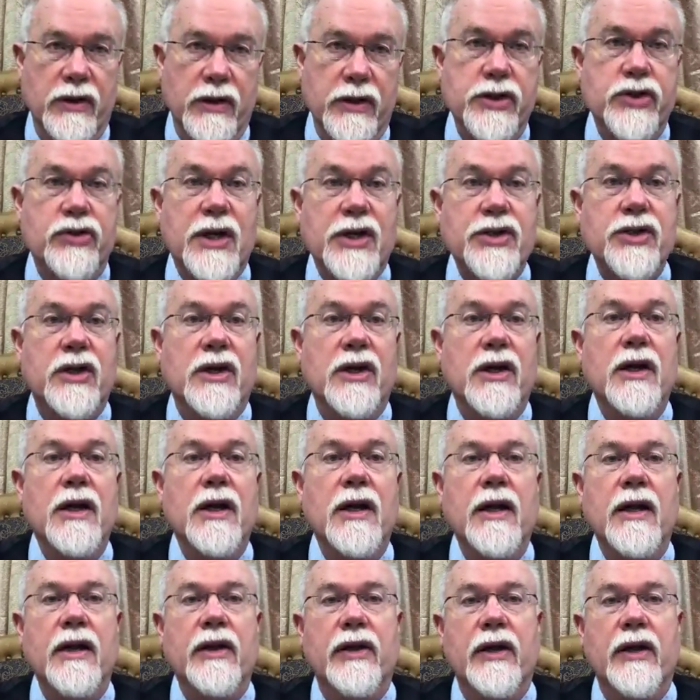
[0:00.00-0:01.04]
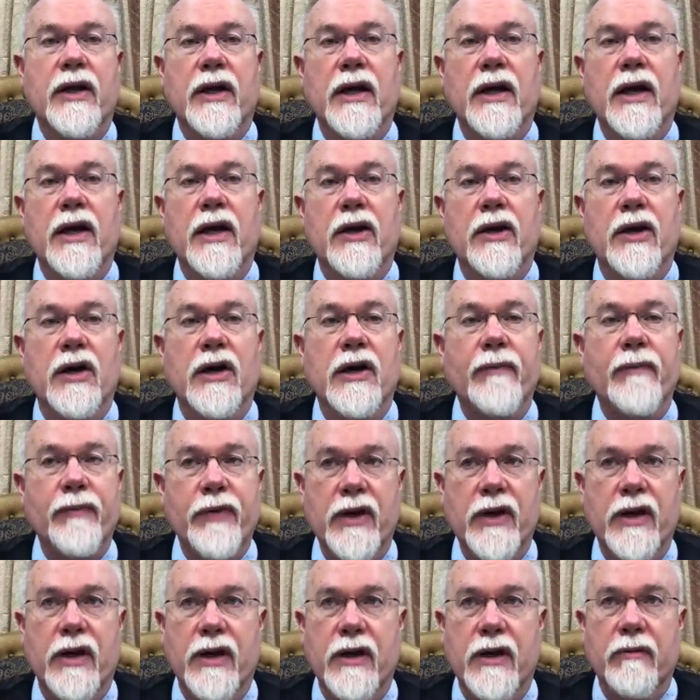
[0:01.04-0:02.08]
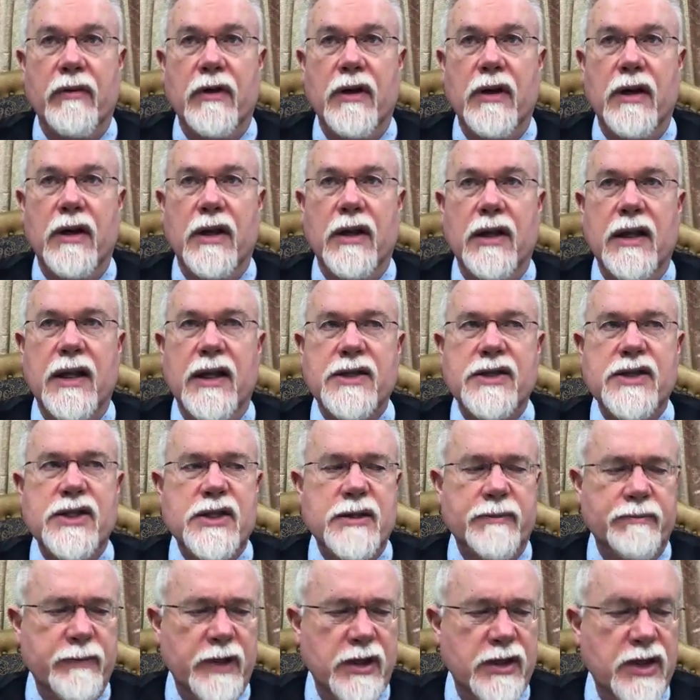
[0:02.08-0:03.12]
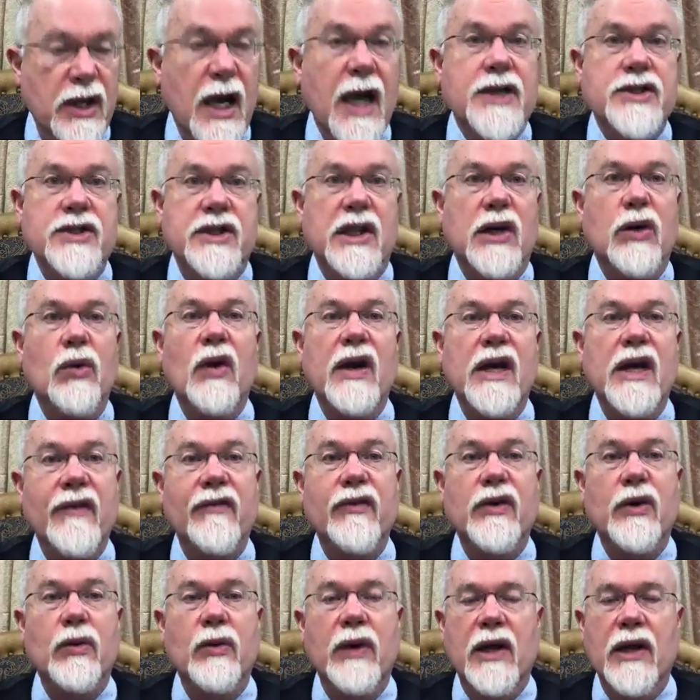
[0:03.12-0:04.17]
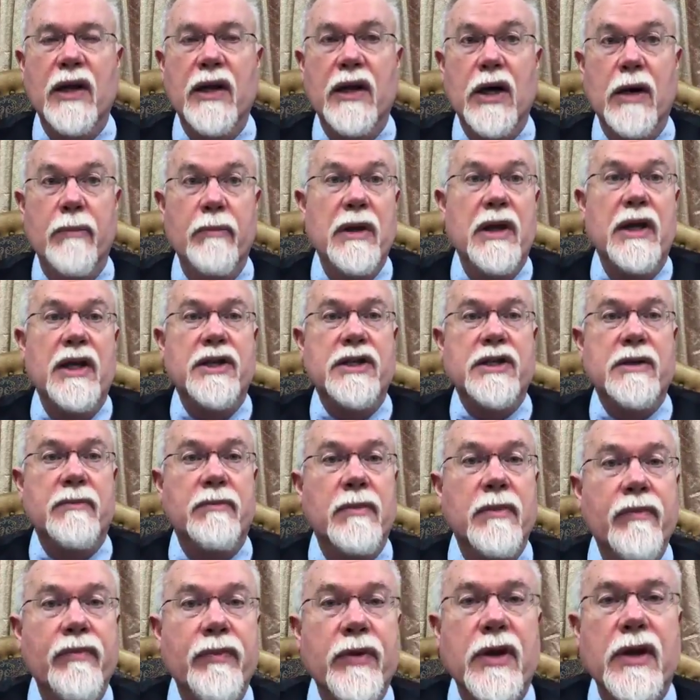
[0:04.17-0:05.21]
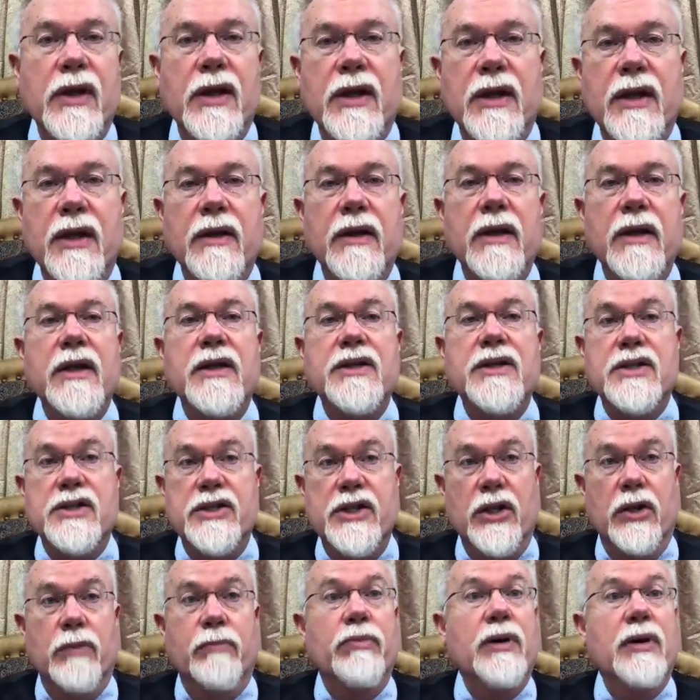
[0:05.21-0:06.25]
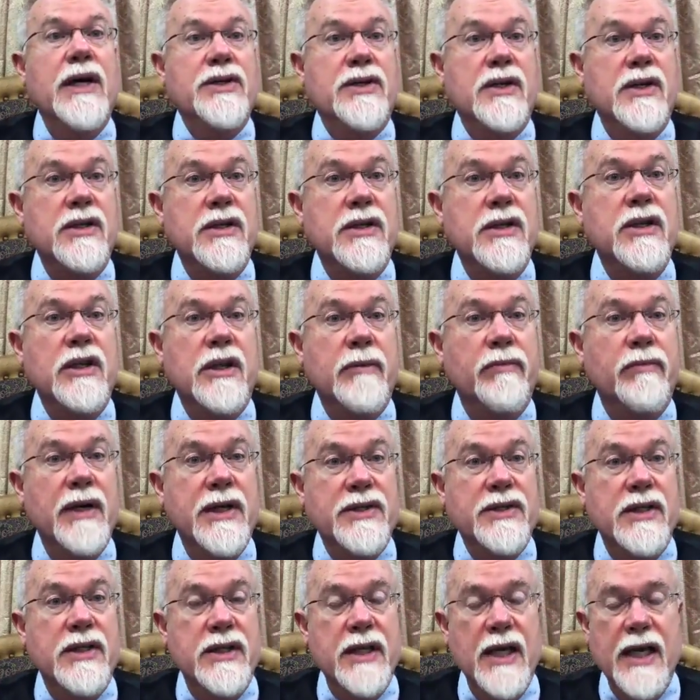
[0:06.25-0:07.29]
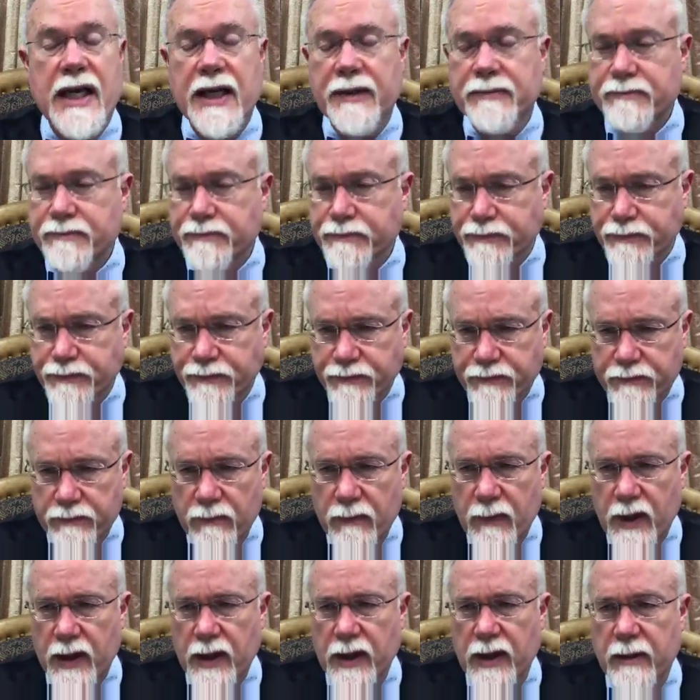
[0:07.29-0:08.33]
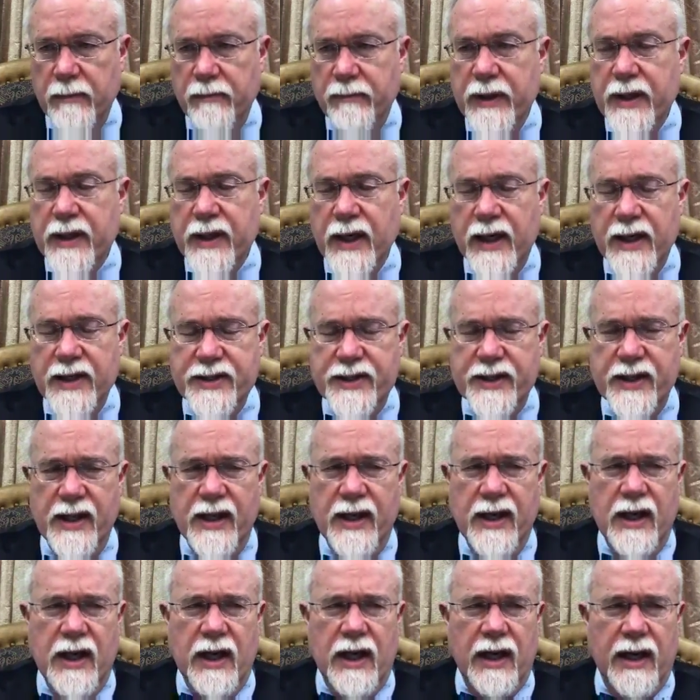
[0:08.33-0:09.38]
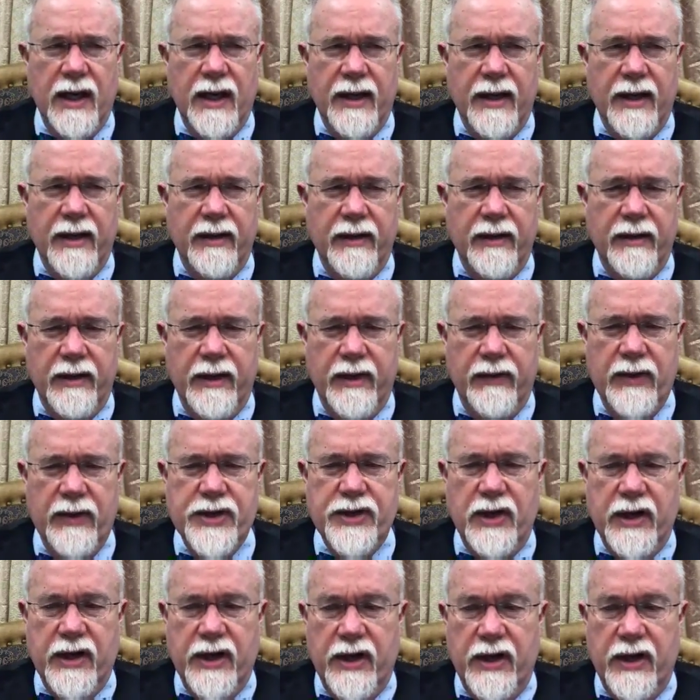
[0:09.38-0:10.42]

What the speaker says: structured the error in a less toxic way, if you will, and Arminianism is still present to the present day because the original